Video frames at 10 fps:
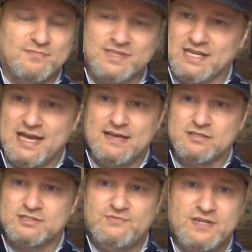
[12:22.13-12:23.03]
The line
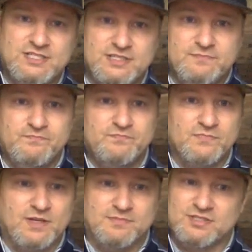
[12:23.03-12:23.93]
looks fishy.
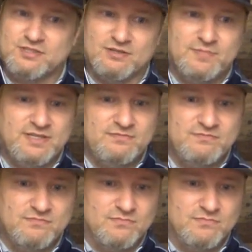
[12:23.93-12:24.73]
I'm just going to be